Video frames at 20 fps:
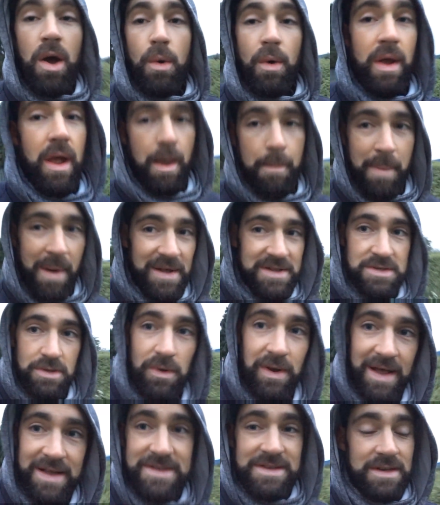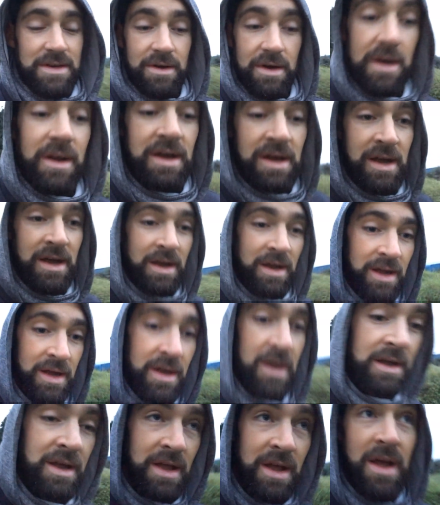I won't get back till late tonight.
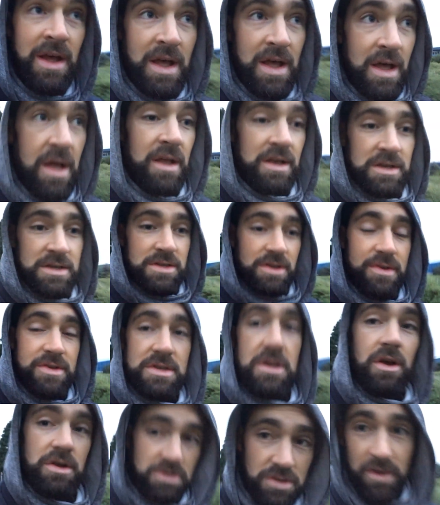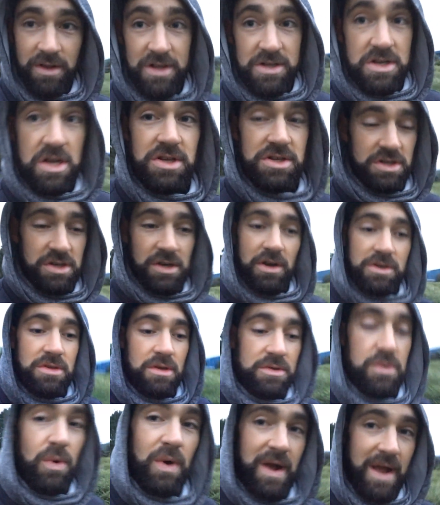So there's no there's literally no
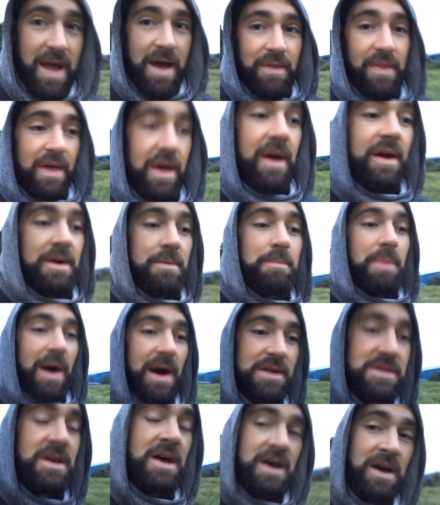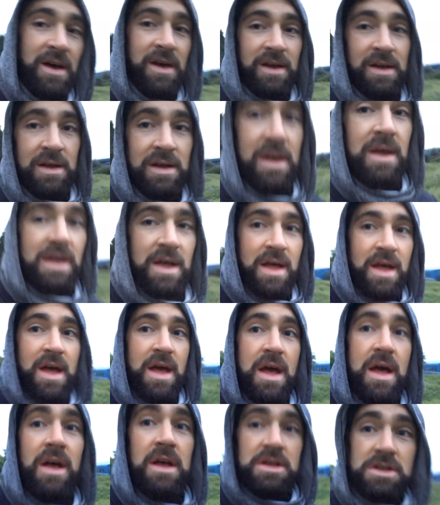time to work out there, but
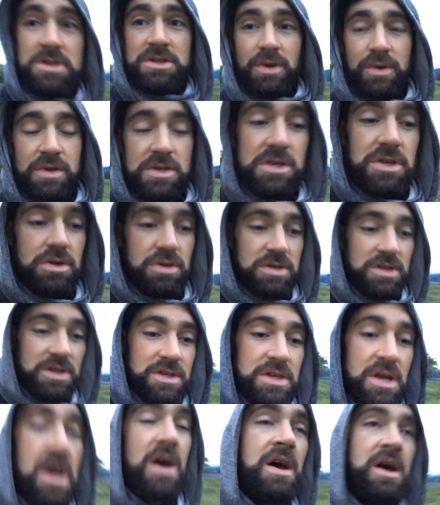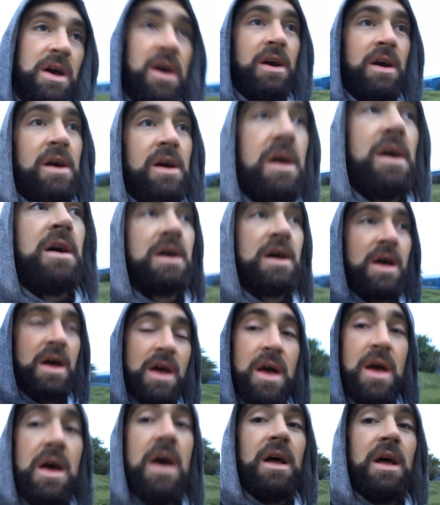there's no excuses
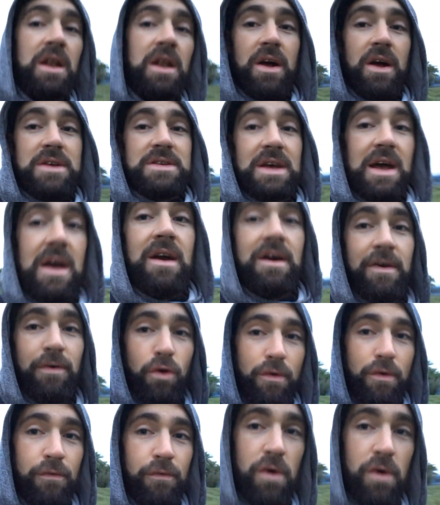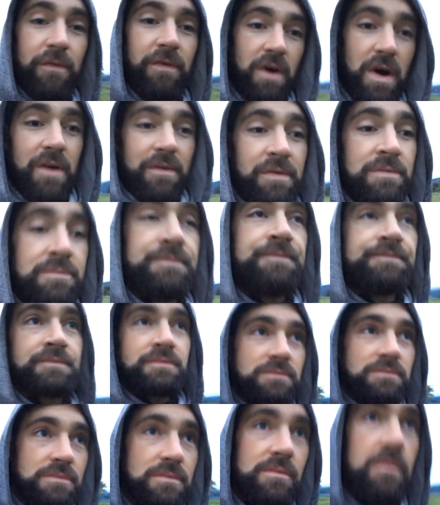like I say, 4.45,
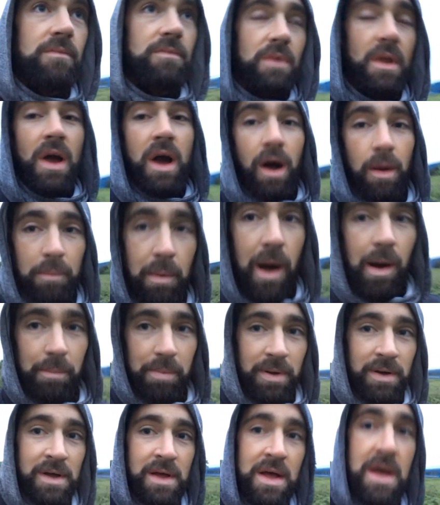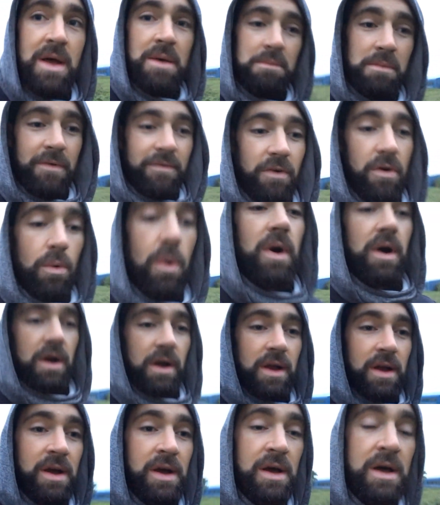I'm up before
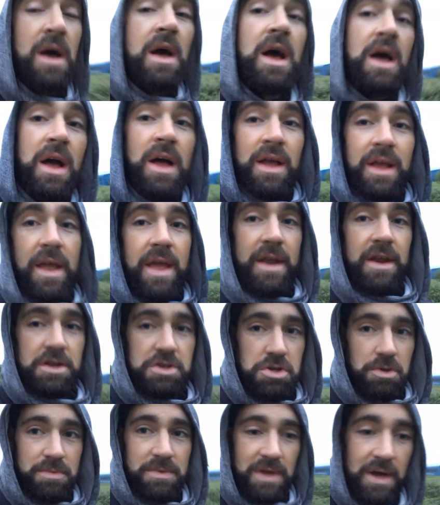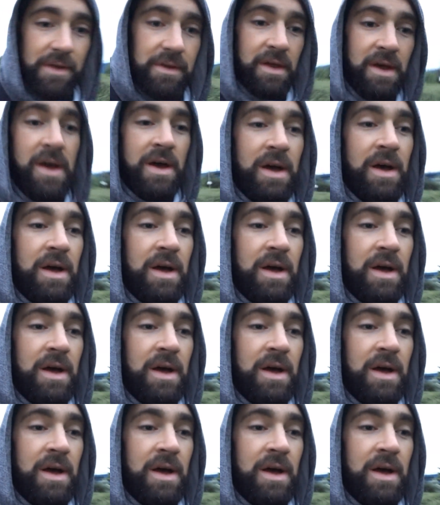work, getting a job done.